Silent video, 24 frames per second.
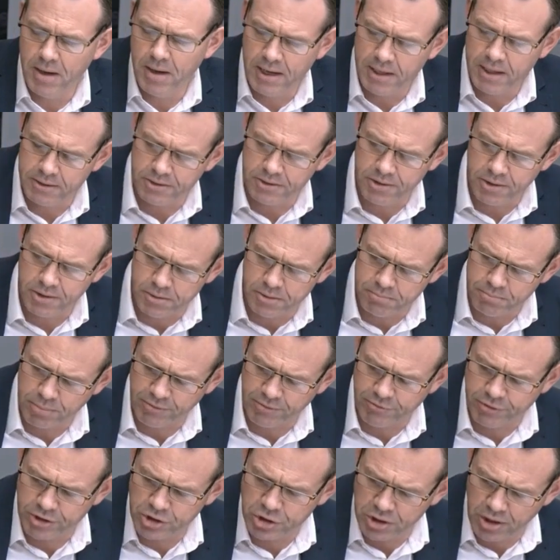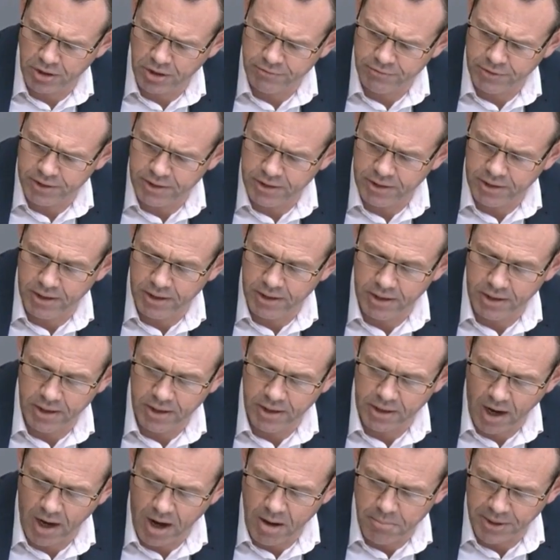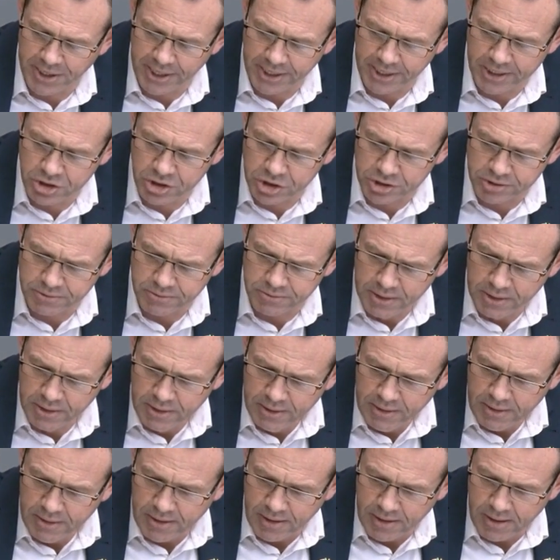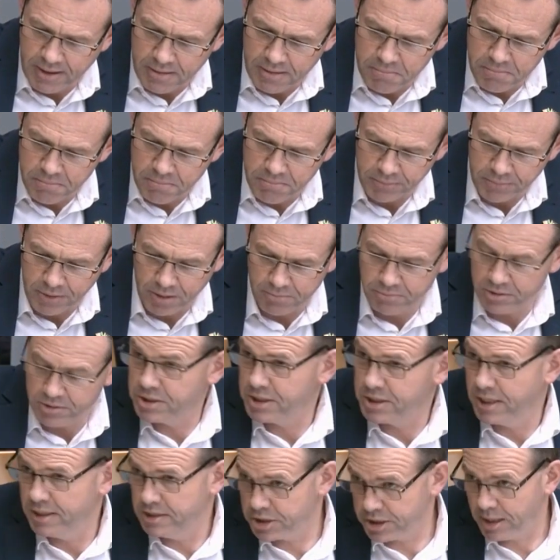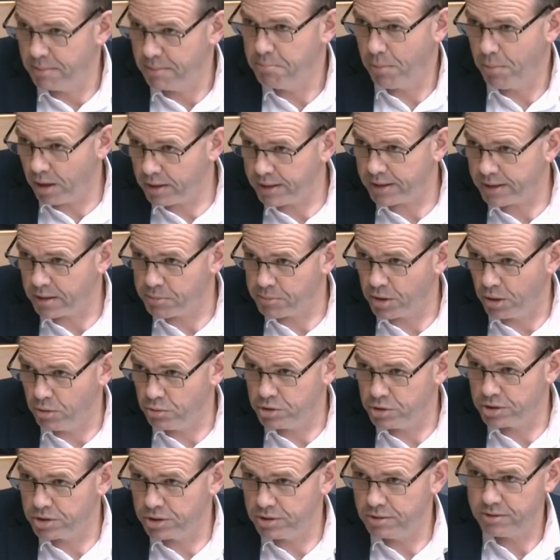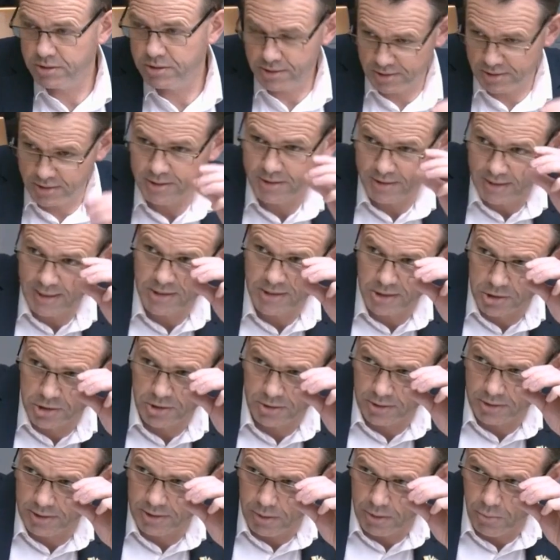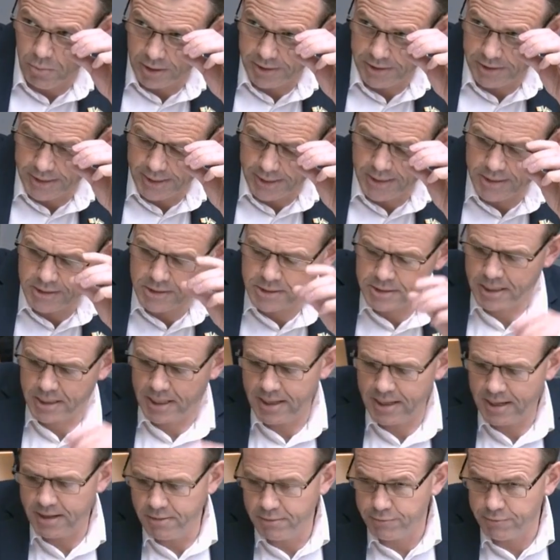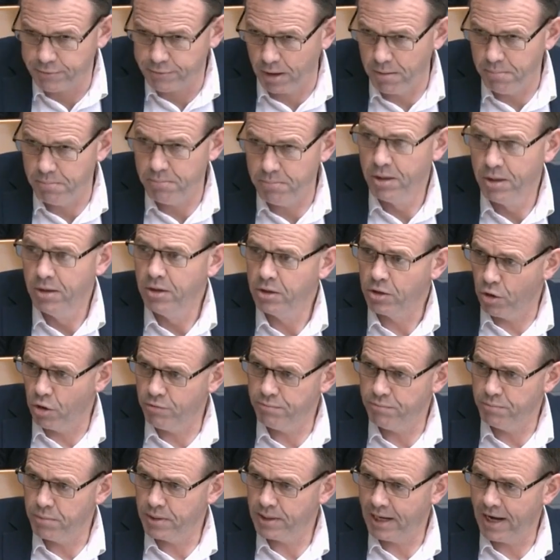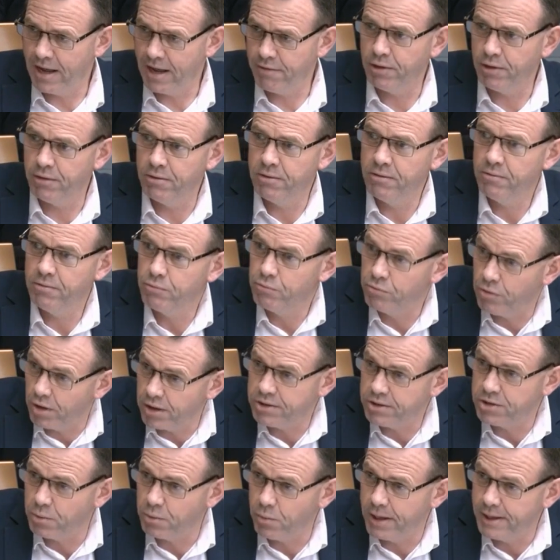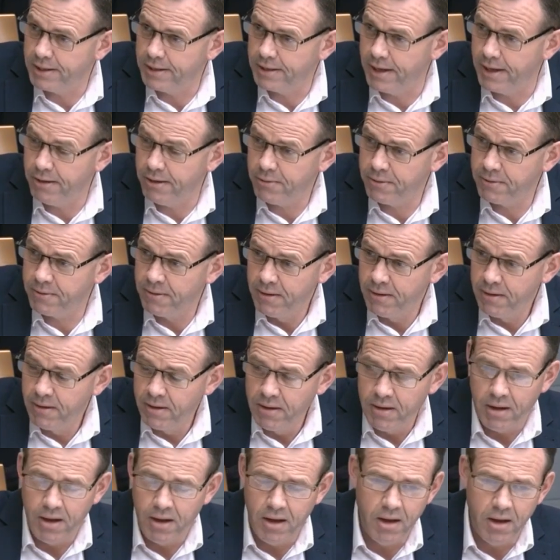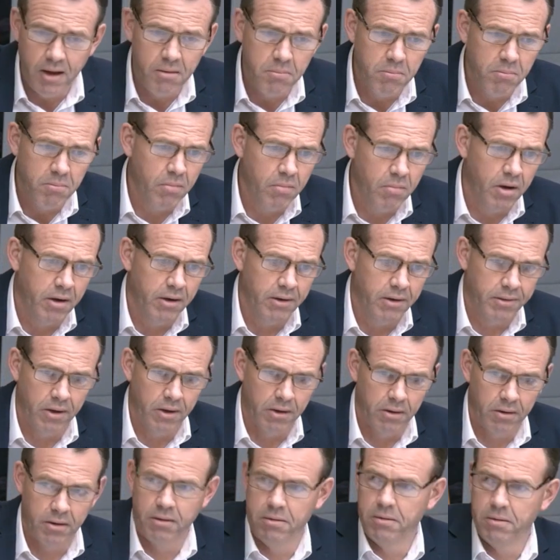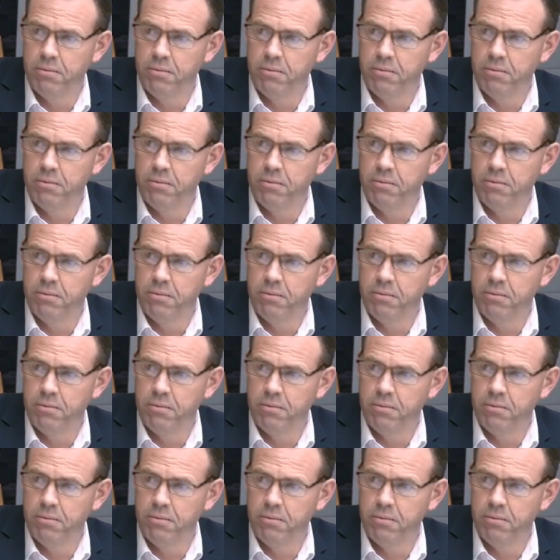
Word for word: and the provision of a, a, accommodation. Um, am going to say shambolic approach, that's certainly what it is uh, from government level right the way down. Um, and I think